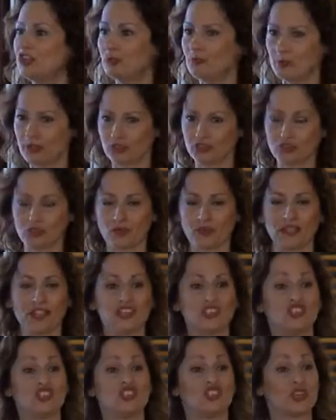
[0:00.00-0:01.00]
you build your
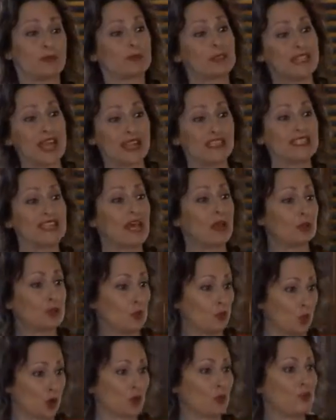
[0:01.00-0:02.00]
relationships, that's how
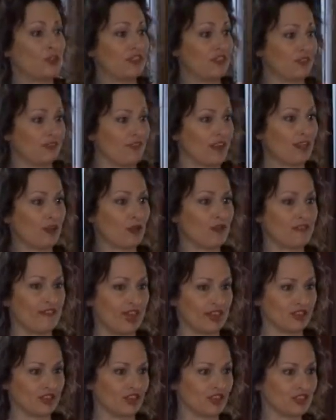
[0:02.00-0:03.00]
you work with your fellow
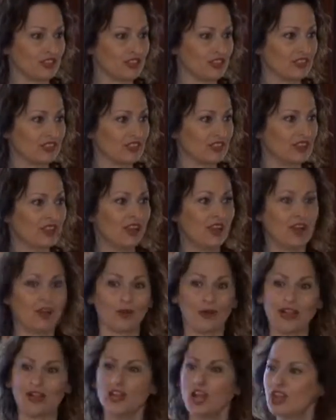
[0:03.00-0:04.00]
vendors.
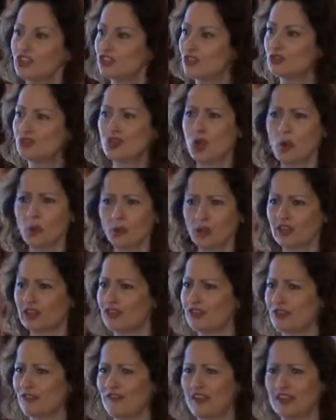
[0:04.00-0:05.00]
All right, so don't look
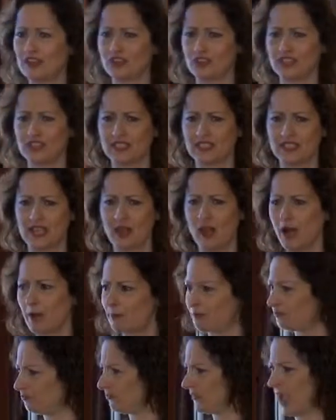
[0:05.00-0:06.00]
at your vendors and say,
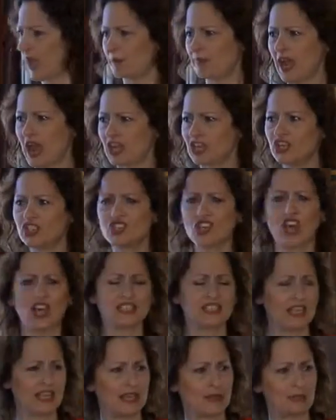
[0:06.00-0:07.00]
oh, I'm not going to
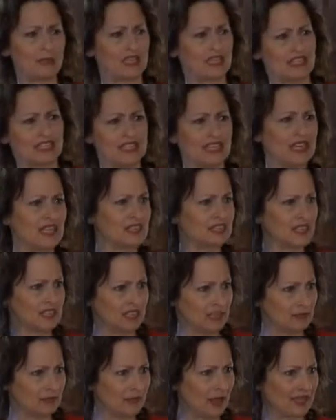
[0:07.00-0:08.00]
talk to him because he
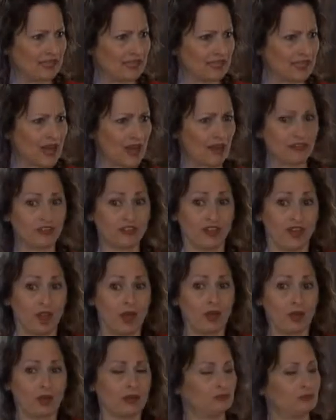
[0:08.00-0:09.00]
doesn't need my stuff.
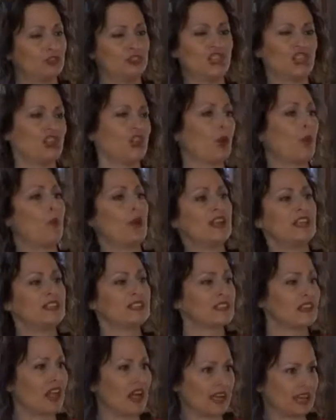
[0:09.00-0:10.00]
Do you know what
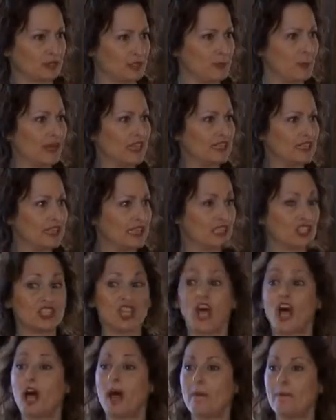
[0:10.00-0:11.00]
his client base is?
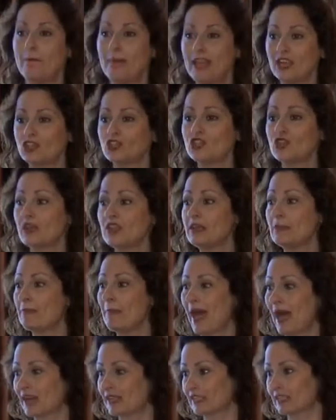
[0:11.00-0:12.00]
Make sure you
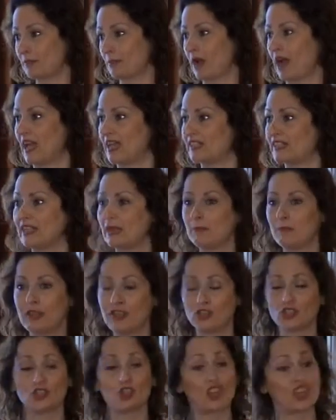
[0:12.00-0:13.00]
maximize and
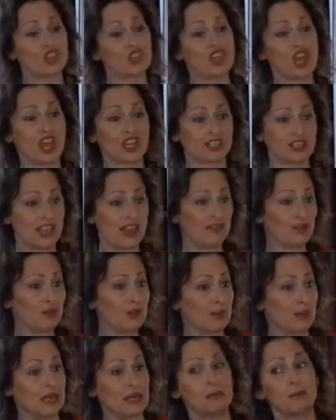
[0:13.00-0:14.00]
make sure you talk to
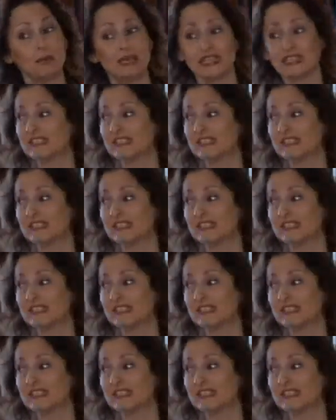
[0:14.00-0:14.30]
everybody, be